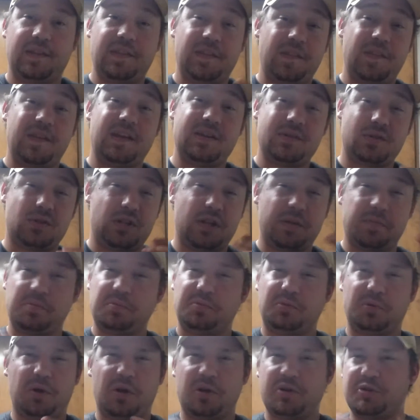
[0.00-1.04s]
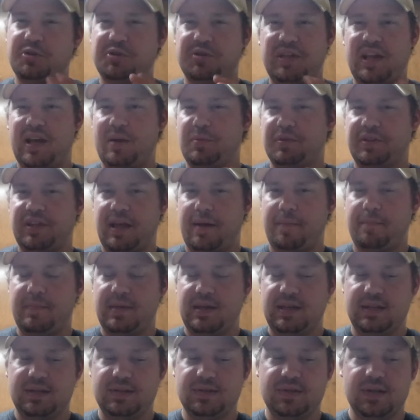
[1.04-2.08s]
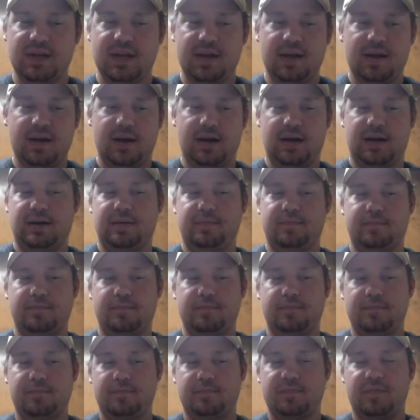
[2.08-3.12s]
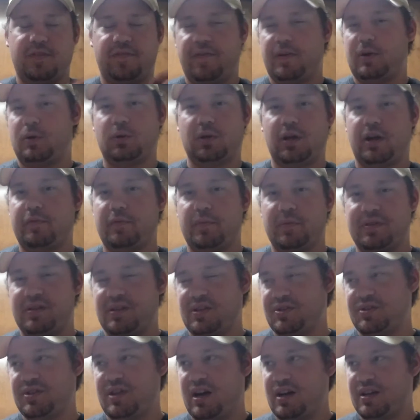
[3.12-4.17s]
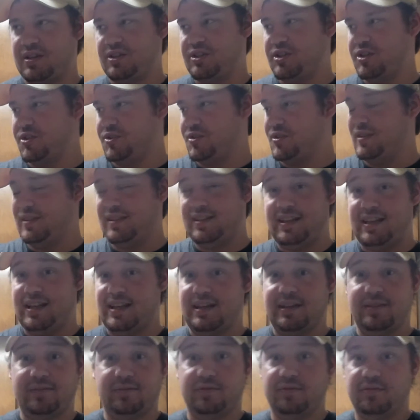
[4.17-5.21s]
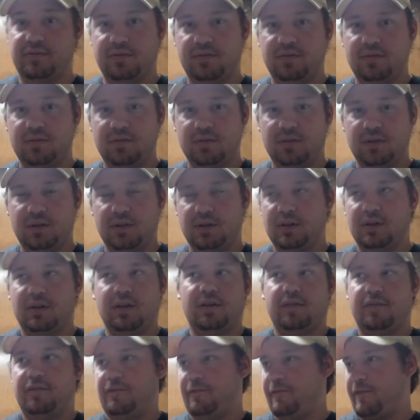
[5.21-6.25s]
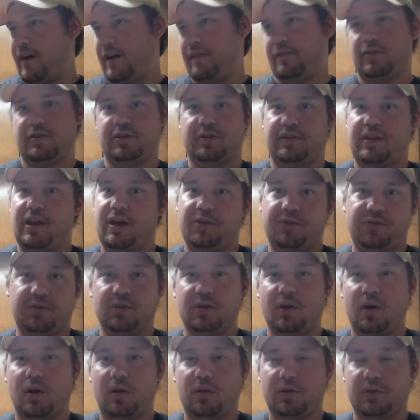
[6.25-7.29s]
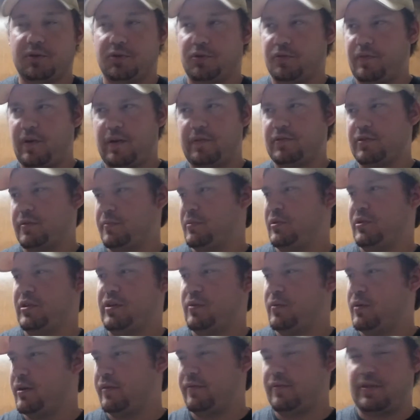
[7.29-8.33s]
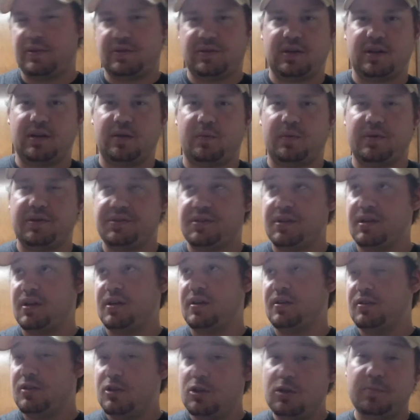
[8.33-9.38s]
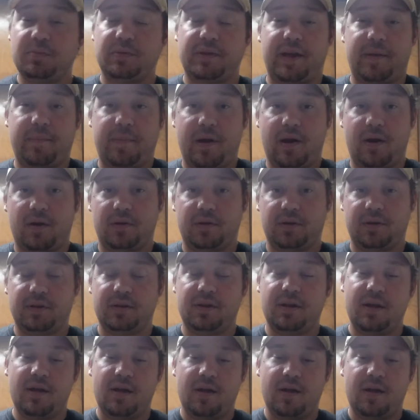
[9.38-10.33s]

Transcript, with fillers: And the thing is, a lot of people don't understand what that means. The federal government does not just give $500,000 or $500 million, whatever they said it was, to Planned Parenthood.